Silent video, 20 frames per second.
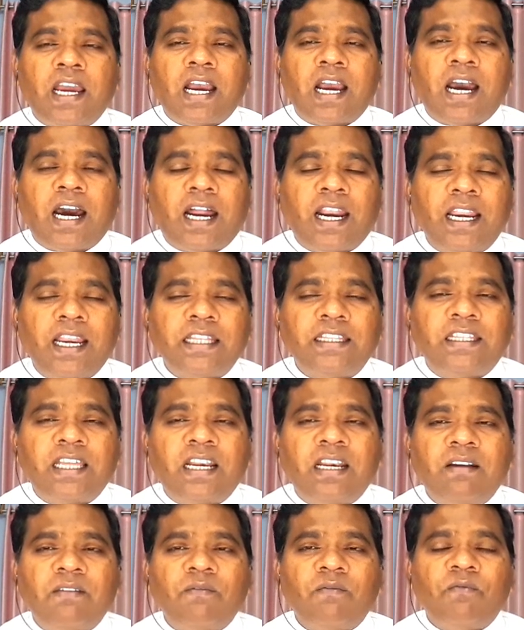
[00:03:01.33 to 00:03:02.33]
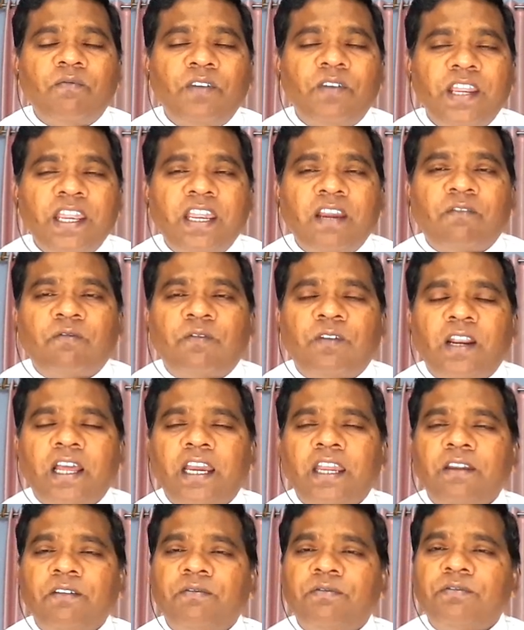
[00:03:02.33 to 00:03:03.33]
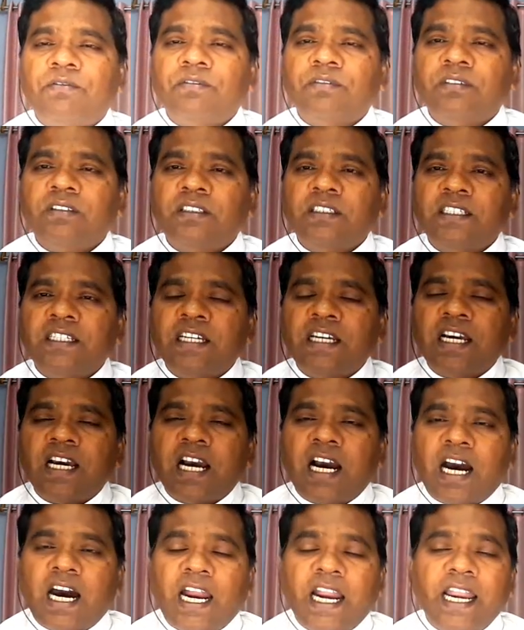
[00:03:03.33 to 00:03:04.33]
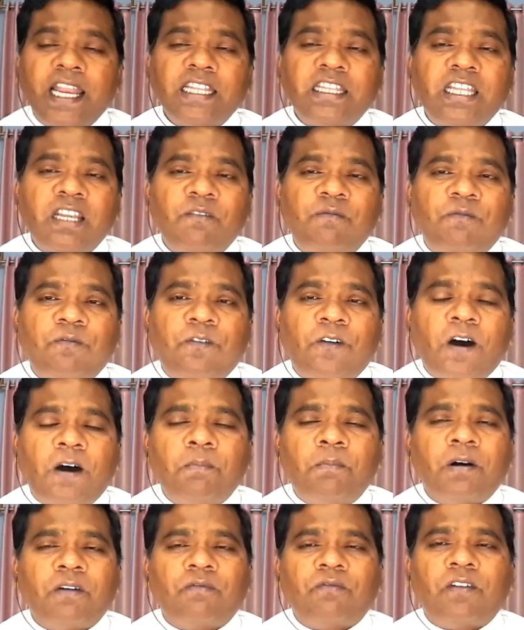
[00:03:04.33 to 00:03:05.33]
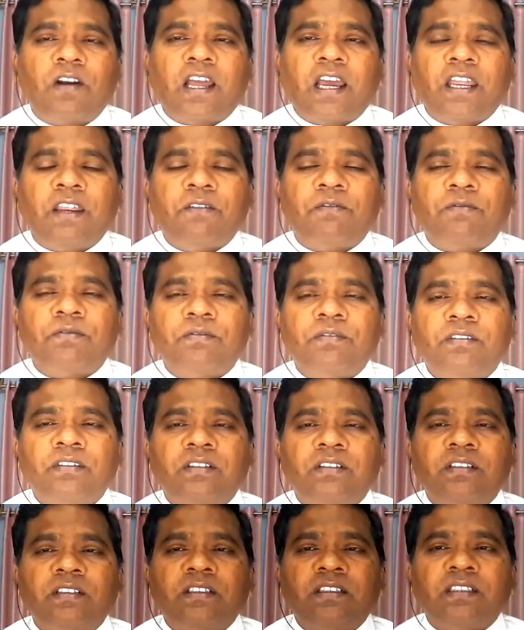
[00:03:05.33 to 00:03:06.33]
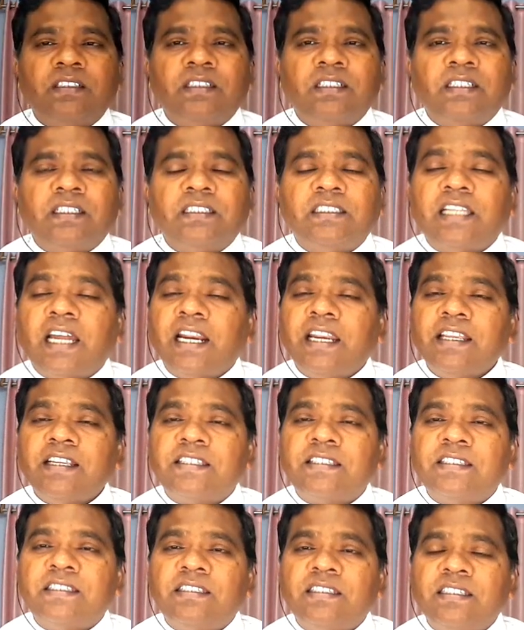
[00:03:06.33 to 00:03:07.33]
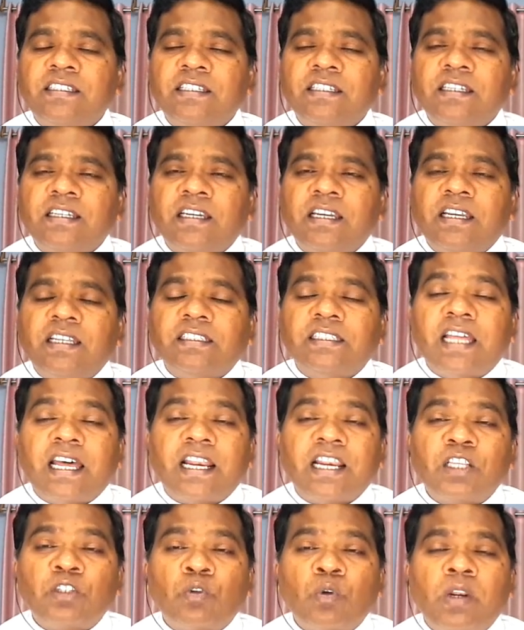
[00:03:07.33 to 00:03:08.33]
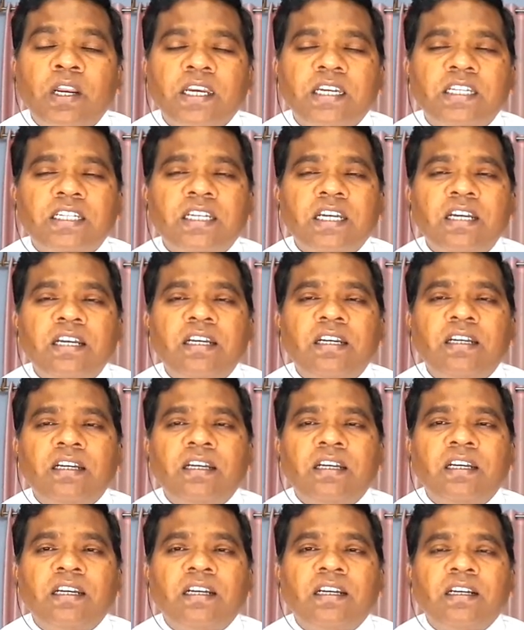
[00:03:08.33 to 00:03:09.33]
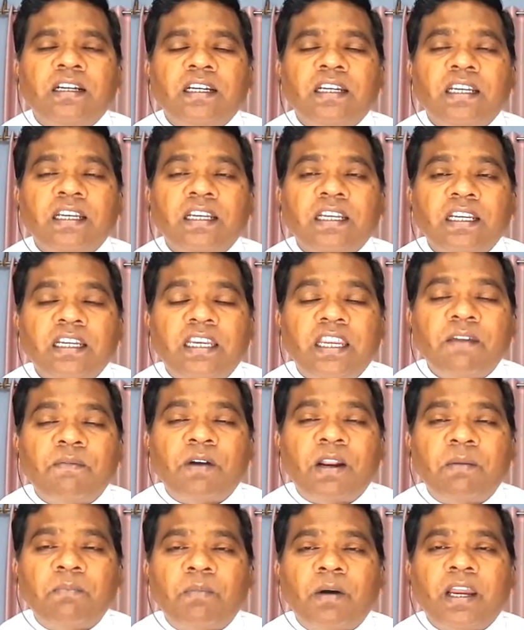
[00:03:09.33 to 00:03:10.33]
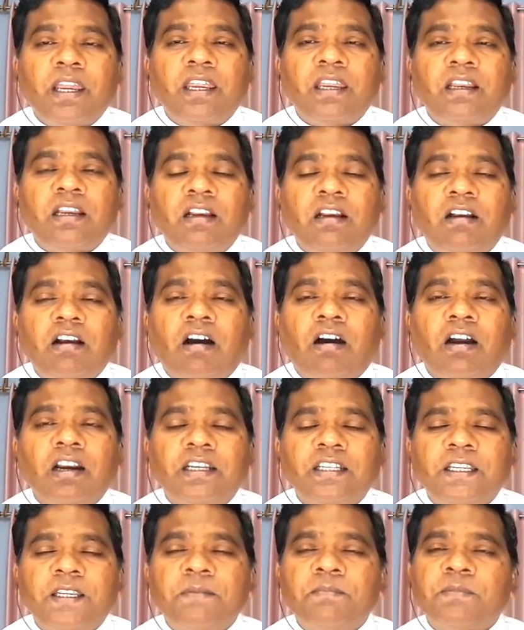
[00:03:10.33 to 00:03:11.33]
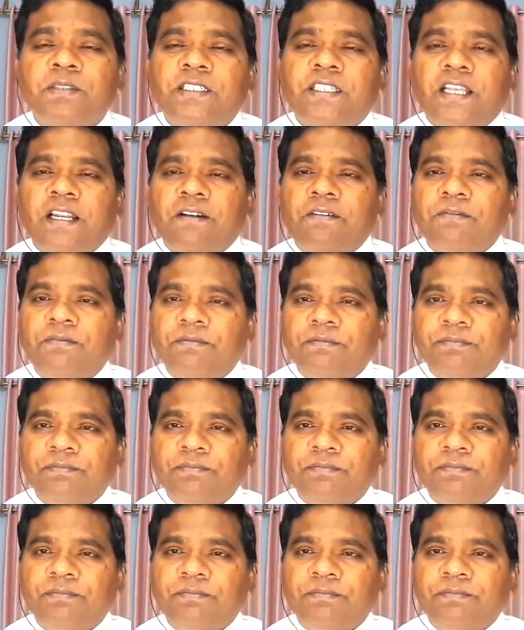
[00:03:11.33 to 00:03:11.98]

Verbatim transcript: a another way of life, another form of life, that is the resurrection given by God Himself.